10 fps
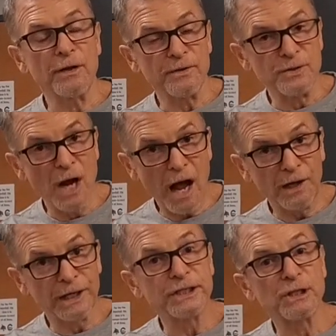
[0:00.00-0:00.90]

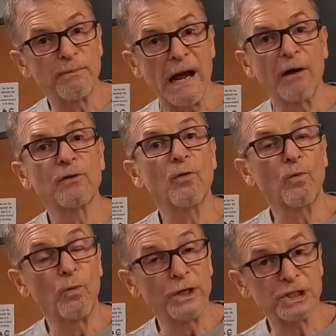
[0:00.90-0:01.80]
knowledge about
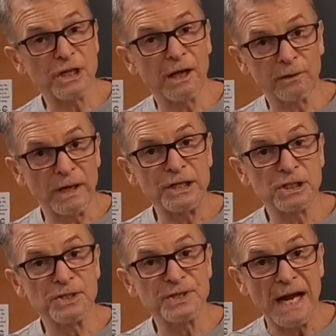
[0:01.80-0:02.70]
which
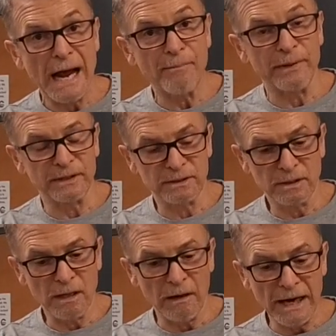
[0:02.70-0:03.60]
colorations happen.
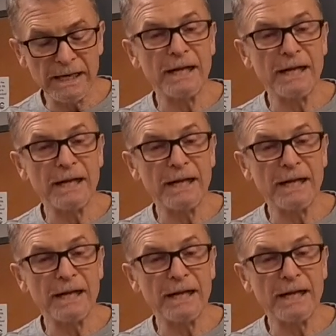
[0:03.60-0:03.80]
All right?